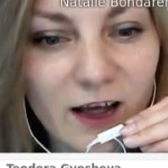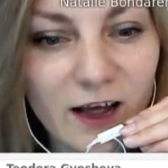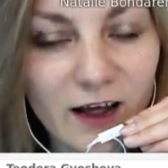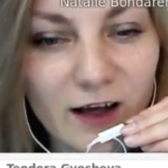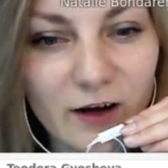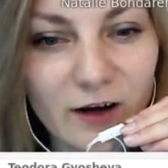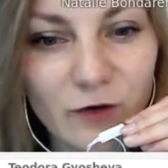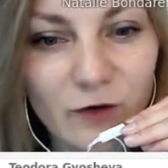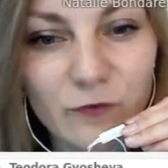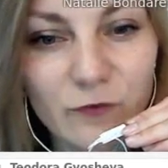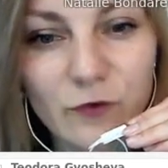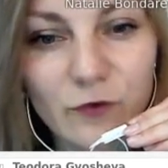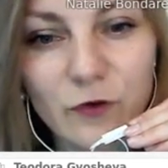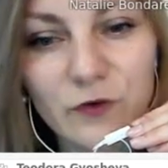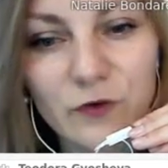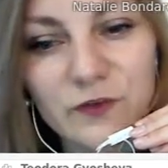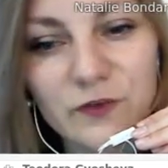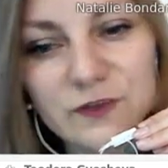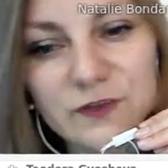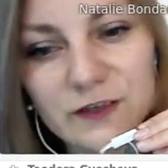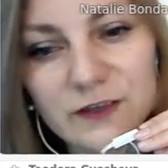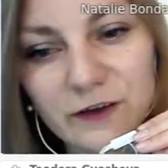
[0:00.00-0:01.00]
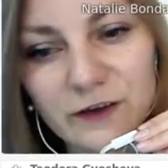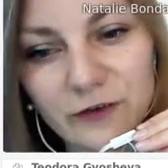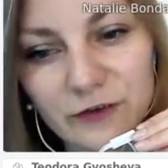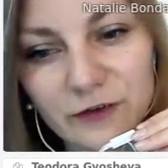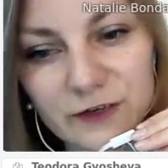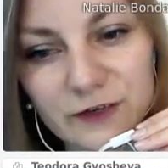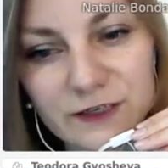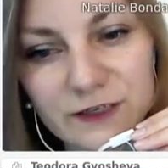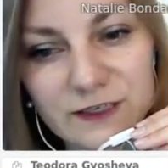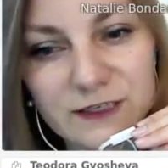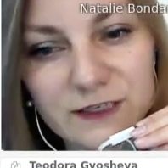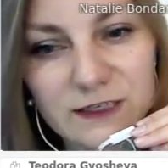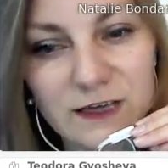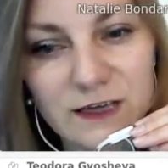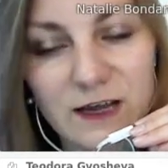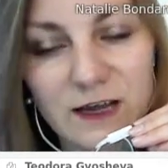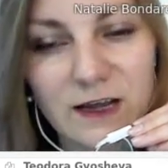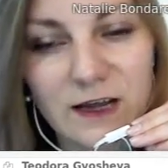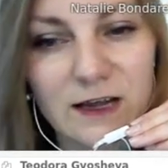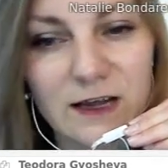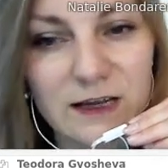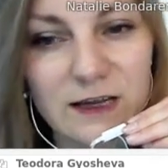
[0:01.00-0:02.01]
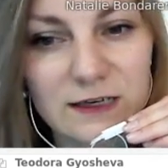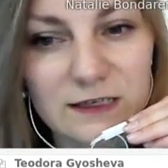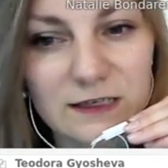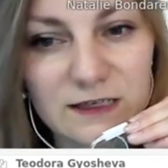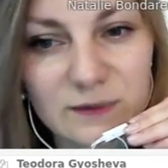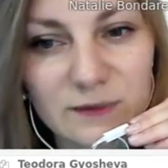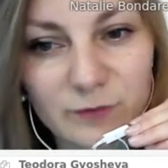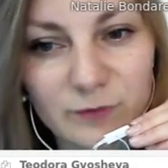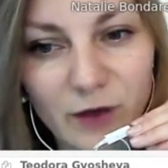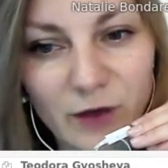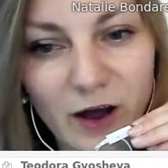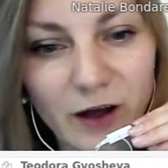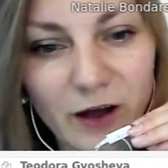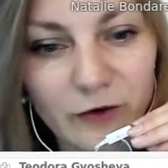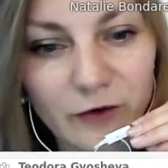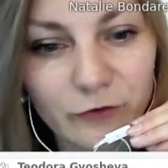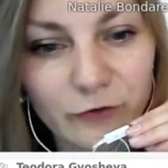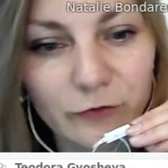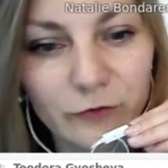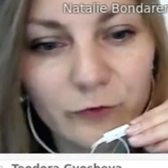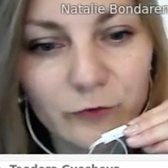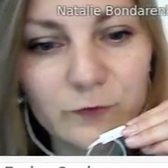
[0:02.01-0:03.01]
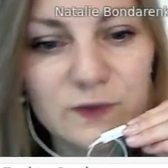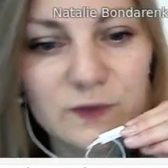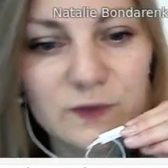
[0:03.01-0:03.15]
Of course, here is spa rooms,